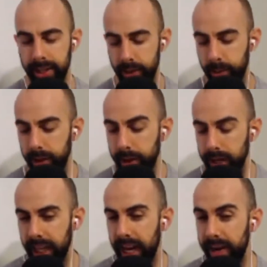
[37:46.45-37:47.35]
And the one
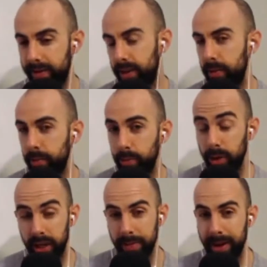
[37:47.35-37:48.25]
thing they have to
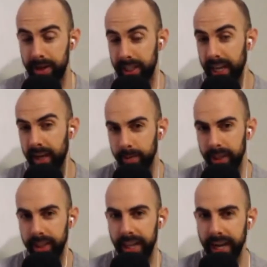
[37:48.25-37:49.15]
worry about is getting
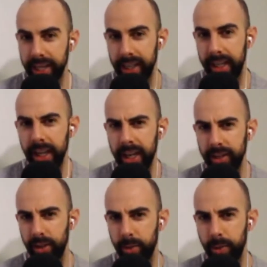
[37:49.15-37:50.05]
reelected.
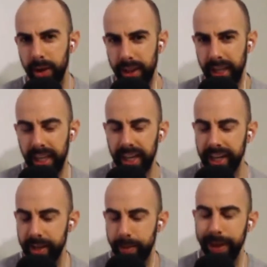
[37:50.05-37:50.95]
So the one thing they
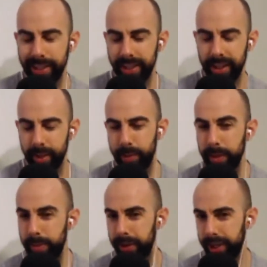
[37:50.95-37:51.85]
like to pitch to their
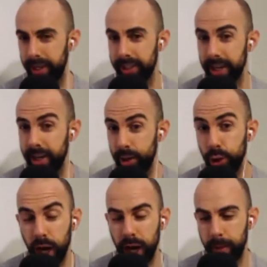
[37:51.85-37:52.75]
people is
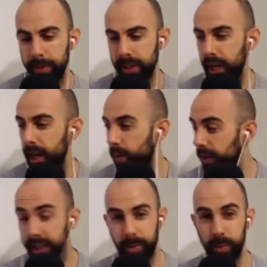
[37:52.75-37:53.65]
jobs.
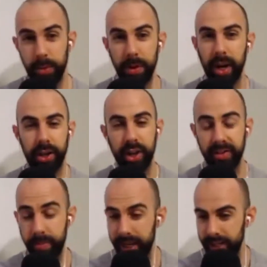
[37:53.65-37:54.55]
Well, we brought
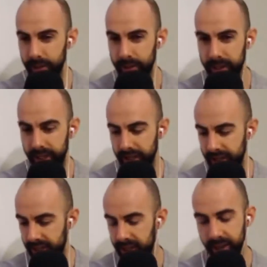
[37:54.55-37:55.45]
Jeff Bezos here
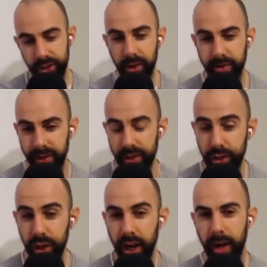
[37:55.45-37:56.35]
and there's all of these
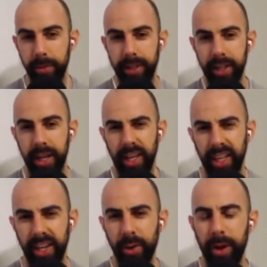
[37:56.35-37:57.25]
jobs.
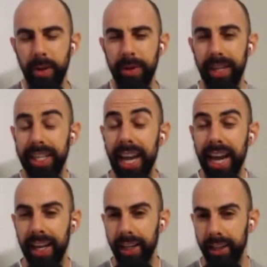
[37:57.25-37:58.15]
They don't want to be
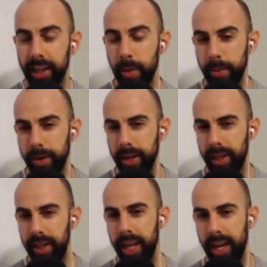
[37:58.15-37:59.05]
attacking the company
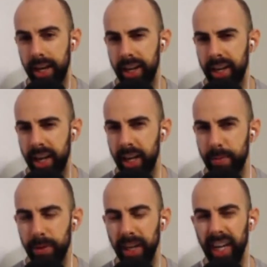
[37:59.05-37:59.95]
that is
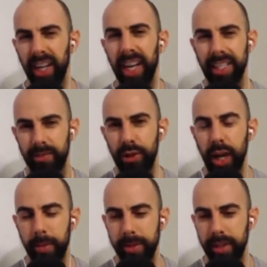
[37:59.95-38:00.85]
bringing lots of
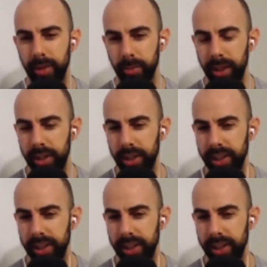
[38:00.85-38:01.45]
jobs to the region.